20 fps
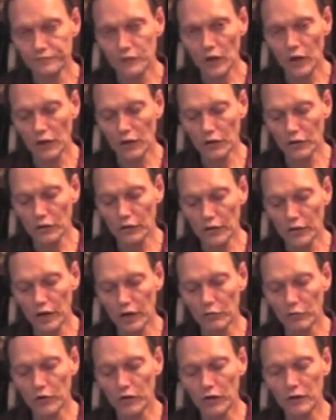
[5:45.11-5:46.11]
I also had
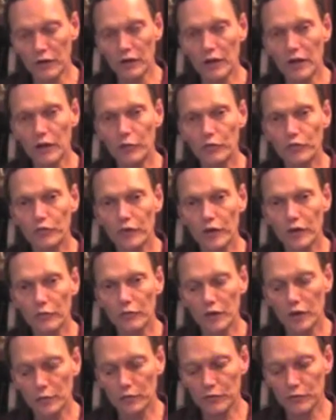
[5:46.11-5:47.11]
a buddy that had a praying
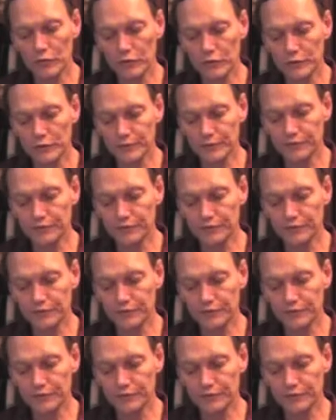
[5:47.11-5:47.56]
mom too.